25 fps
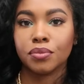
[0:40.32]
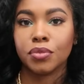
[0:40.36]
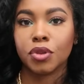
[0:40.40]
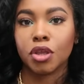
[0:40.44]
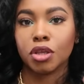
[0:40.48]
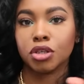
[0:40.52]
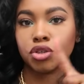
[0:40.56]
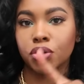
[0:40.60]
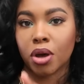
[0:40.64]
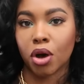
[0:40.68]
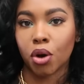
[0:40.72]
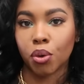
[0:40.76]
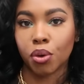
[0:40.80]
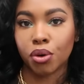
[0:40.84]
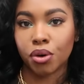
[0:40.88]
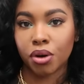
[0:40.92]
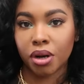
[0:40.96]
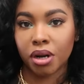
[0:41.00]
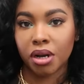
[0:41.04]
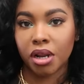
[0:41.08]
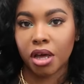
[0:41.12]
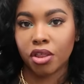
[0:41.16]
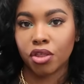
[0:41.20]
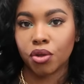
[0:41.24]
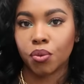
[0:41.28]
So I ordered
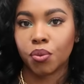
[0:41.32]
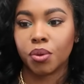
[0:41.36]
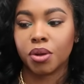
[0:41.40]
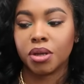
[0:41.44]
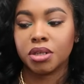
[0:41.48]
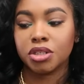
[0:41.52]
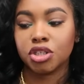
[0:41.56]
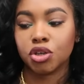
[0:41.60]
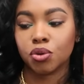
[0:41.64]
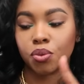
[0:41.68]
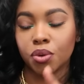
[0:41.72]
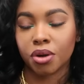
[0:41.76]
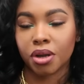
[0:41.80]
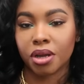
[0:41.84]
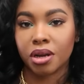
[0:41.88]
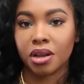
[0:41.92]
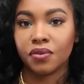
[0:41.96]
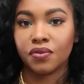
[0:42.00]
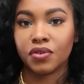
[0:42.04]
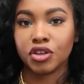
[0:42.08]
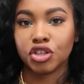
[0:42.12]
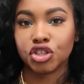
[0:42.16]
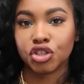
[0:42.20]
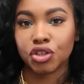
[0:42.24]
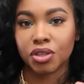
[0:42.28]
another one, so we're going to
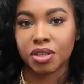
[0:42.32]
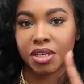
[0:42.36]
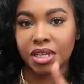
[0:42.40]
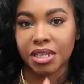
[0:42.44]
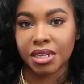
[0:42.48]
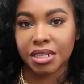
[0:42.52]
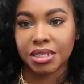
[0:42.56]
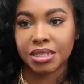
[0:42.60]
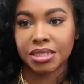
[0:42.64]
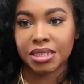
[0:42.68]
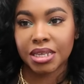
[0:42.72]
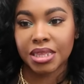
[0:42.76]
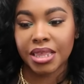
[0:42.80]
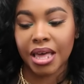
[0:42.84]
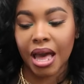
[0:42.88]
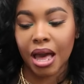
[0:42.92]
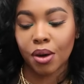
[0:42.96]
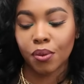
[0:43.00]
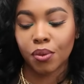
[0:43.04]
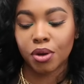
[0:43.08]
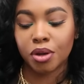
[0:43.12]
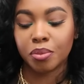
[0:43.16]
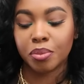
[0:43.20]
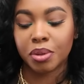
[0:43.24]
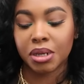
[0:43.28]
eventually get into
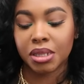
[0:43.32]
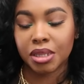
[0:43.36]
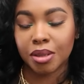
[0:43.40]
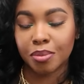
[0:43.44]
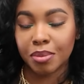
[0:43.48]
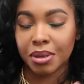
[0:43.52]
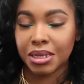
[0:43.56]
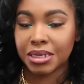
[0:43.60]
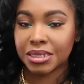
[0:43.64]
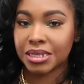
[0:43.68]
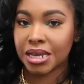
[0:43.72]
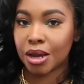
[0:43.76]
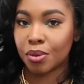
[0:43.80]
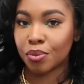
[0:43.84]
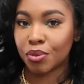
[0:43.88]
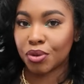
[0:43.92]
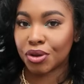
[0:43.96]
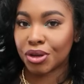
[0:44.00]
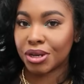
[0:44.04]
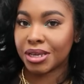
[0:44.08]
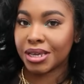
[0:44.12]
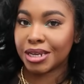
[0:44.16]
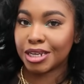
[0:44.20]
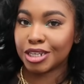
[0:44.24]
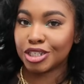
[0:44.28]
that one. But in the meantime, we're
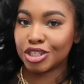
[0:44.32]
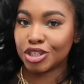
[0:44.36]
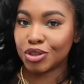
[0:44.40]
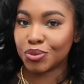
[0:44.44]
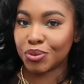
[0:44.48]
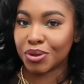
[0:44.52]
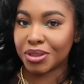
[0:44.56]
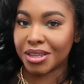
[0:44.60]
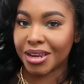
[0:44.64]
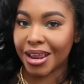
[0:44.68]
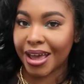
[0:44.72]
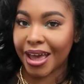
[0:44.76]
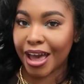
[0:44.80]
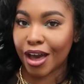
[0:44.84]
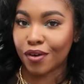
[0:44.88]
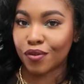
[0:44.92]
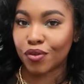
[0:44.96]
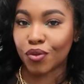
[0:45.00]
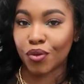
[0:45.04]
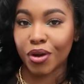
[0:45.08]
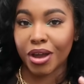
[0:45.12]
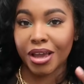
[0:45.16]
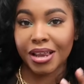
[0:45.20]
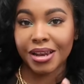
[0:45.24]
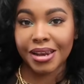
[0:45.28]
going to get into the one that I have
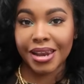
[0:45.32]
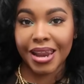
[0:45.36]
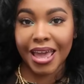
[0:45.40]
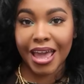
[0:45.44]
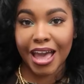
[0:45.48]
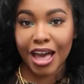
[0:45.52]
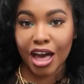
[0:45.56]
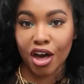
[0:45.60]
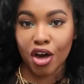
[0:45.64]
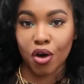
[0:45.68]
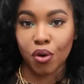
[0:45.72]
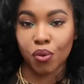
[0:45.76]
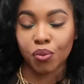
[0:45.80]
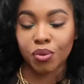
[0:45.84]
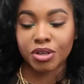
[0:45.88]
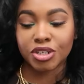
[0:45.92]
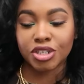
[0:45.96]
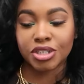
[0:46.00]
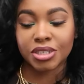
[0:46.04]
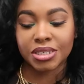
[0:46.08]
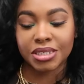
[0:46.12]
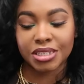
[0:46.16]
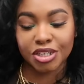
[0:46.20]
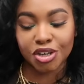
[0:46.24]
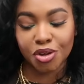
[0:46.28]
right now, which
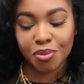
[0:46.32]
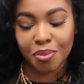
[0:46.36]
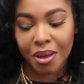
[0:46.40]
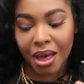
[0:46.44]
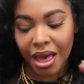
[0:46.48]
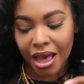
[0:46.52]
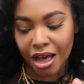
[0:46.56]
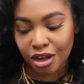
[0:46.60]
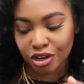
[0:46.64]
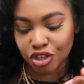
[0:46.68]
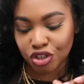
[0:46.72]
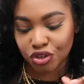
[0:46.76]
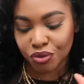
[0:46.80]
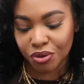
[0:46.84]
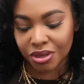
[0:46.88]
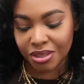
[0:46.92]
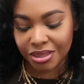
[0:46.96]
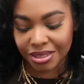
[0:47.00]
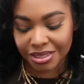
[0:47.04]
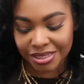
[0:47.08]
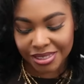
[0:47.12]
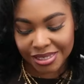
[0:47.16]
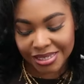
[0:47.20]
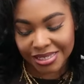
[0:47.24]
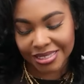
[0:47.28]
is still by Outre.
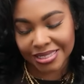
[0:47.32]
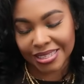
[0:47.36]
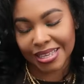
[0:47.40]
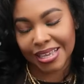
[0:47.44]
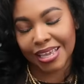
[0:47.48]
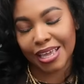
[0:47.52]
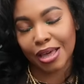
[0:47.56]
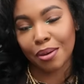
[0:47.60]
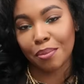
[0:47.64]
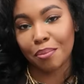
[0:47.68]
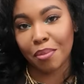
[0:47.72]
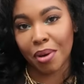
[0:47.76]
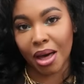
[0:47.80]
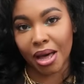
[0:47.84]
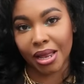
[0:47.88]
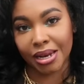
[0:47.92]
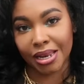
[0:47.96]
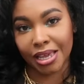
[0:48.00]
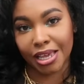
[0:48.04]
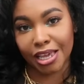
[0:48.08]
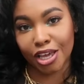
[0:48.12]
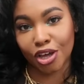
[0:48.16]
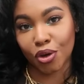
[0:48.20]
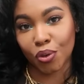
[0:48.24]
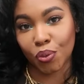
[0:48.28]
This is the
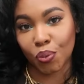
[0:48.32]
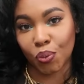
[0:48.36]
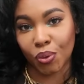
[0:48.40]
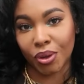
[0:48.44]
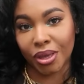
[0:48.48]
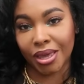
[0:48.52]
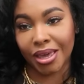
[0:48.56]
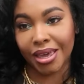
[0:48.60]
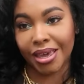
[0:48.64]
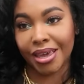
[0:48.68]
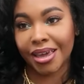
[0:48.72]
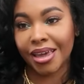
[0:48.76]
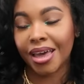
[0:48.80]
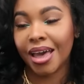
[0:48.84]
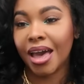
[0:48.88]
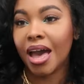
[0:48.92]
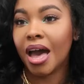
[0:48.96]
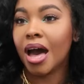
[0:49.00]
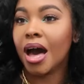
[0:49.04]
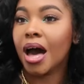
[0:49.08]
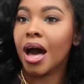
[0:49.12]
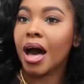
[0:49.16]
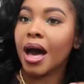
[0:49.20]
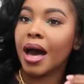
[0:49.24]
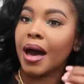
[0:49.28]
Amani wig.
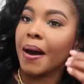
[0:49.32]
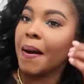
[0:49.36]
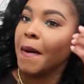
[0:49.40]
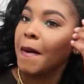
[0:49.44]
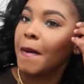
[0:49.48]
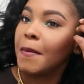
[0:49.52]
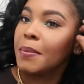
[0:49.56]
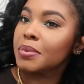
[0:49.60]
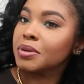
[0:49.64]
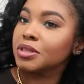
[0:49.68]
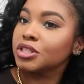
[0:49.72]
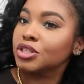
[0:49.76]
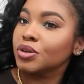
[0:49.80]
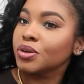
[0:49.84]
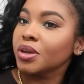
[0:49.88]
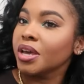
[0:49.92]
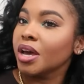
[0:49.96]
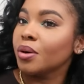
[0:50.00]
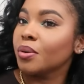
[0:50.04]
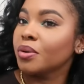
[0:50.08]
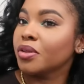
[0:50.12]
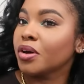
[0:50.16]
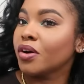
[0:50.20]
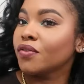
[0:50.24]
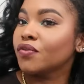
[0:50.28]
So
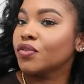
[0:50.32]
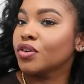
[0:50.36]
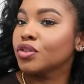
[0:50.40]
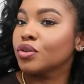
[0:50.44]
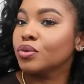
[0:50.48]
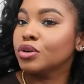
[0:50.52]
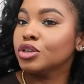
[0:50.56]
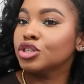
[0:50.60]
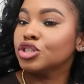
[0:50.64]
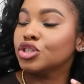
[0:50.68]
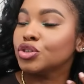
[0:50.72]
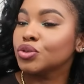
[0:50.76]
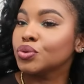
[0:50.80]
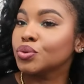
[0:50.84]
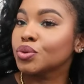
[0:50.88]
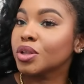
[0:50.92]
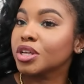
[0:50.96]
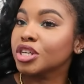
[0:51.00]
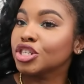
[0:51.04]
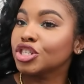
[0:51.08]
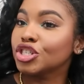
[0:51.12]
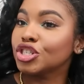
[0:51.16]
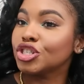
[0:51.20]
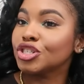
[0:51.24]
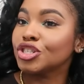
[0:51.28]
yeah, without further ado,
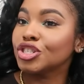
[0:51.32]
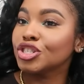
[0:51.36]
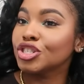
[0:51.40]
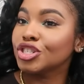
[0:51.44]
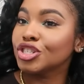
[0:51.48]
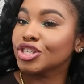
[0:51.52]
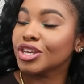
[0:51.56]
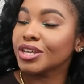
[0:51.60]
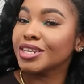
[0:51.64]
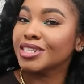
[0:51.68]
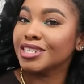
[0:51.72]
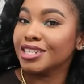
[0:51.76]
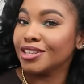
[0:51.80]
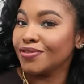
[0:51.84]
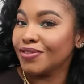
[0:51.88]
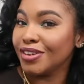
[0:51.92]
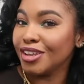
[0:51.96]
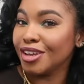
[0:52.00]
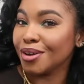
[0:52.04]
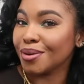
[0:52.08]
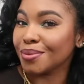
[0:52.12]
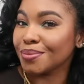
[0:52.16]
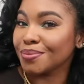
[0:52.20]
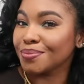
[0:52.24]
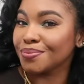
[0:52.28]
let's just get into the
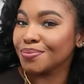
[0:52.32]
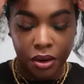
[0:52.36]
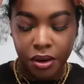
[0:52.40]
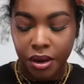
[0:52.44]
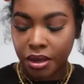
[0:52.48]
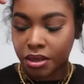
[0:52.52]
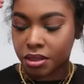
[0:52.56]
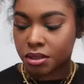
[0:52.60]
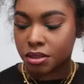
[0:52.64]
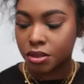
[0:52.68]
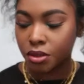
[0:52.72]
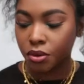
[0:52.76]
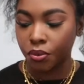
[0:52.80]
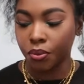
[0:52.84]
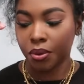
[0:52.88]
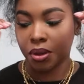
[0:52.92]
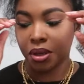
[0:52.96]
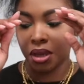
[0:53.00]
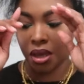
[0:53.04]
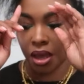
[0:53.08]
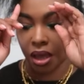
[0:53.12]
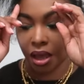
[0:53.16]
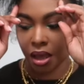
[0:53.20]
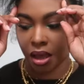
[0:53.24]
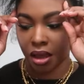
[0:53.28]
video. All right, so
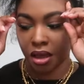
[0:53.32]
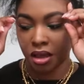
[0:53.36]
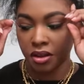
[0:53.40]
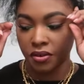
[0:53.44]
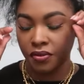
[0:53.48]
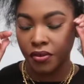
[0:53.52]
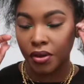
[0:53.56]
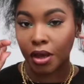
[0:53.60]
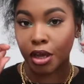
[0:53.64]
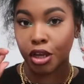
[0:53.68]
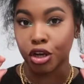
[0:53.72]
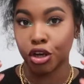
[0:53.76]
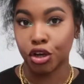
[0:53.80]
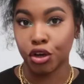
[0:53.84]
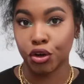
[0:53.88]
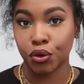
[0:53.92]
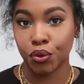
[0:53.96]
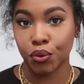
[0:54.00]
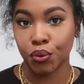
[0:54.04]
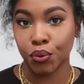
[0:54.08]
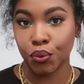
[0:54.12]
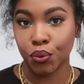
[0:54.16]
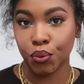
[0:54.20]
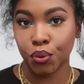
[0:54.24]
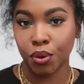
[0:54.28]
we have a
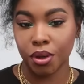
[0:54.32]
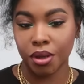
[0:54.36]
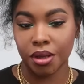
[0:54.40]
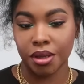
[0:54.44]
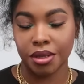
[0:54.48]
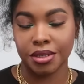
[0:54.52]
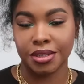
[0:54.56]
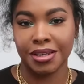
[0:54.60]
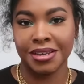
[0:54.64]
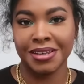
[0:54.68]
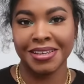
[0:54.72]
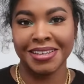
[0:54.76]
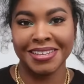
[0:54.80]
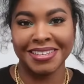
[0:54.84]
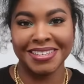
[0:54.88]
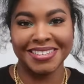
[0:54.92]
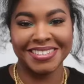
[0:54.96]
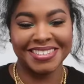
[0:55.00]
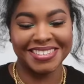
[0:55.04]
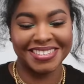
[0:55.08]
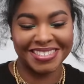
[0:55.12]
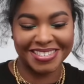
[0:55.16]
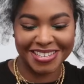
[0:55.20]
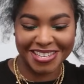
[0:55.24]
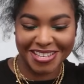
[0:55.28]
new
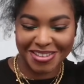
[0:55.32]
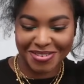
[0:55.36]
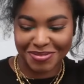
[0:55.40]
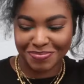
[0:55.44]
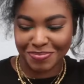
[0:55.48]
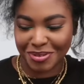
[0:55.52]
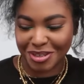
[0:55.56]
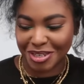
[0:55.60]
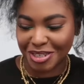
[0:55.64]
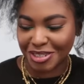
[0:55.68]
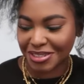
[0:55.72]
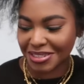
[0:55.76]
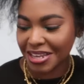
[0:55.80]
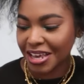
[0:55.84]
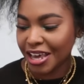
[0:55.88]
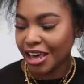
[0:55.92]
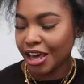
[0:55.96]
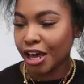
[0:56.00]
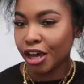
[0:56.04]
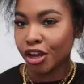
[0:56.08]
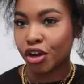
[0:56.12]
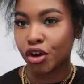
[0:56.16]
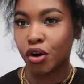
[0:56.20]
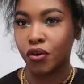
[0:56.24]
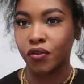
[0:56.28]
piece.
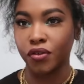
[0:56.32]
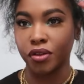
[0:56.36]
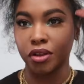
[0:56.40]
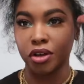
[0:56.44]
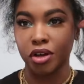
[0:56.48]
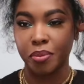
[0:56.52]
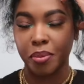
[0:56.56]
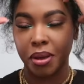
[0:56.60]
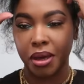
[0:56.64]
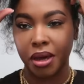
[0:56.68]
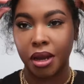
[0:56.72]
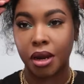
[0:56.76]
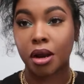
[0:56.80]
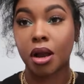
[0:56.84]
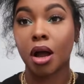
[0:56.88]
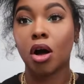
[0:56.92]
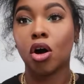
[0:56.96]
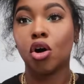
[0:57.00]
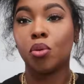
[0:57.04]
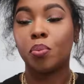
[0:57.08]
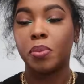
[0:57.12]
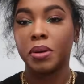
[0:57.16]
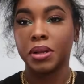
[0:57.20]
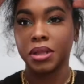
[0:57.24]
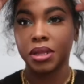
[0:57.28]
You overlook my hair.
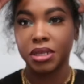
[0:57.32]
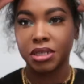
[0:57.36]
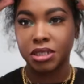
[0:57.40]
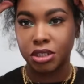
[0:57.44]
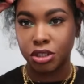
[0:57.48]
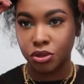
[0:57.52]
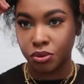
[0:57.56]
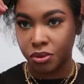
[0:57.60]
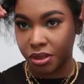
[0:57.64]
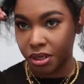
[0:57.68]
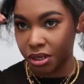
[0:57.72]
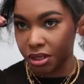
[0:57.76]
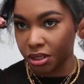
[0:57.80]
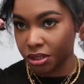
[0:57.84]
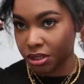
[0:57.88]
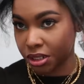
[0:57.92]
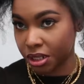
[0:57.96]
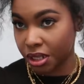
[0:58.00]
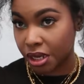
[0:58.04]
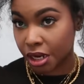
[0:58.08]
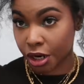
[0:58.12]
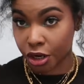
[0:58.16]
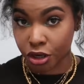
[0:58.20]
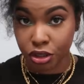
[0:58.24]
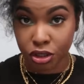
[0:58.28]
Oh, but let's get into
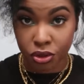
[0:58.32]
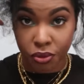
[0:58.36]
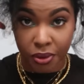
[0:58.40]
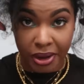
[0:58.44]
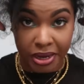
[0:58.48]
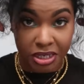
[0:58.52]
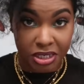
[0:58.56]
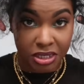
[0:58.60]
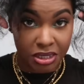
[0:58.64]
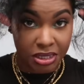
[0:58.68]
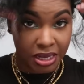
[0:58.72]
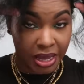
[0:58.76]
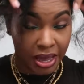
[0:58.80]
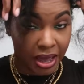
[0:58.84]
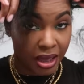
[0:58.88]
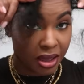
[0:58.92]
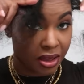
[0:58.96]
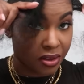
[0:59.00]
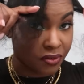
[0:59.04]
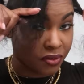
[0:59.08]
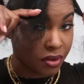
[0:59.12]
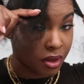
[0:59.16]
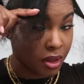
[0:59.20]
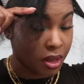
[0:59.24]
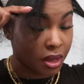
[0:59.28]
the hair. So I just
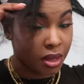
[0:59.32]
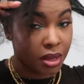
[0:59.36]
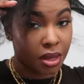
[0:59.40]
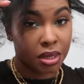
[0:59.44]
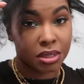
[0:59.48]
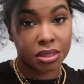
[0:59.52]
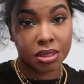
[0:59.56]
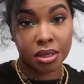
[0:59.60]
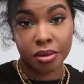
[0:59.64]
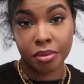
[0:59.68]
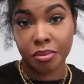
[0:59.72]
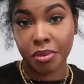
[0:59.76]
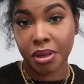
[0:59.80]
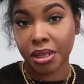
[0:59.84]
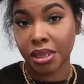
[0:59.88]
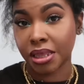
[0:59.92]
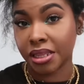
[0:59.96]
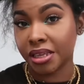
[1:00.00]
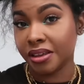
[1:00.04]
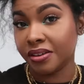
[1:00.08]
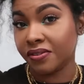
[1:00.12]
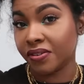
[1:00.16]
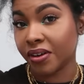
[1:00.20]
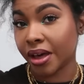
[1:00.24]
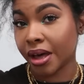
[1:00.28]
have some
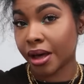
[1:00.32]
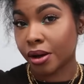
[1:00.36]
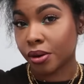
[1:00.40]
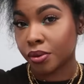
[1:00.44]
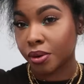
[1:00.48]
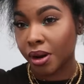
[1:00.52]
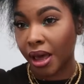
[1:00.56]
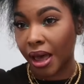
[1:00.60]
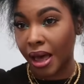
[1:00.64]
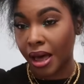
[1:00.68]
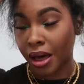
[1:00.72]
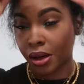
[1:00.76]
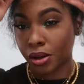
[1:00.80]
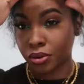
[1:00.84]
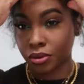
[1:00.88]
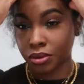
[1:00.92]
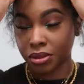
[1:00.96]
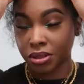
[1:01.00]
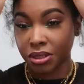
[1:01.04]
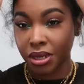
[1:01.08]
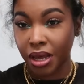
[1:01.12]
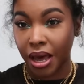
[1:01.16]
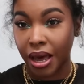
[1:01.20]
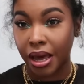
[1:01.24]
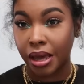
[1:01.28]
leave out.
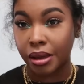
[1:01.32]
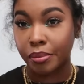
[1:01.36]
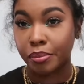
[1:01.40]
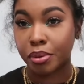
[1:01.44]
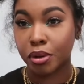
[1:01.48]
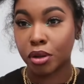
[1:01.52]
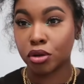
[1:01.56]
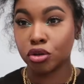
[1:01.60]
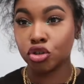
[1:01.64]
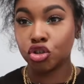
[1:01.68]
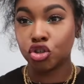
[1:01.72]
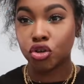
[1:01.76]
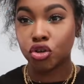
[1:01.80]
I blow